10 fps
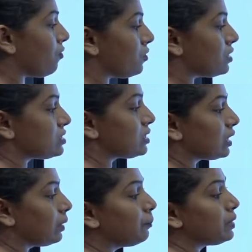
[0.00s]
was the
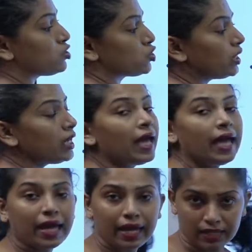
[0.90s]
competition
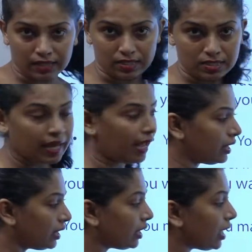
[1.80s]
held?
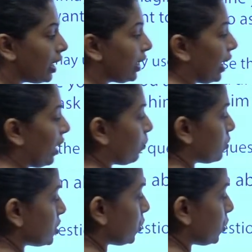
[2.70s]
And here I have put a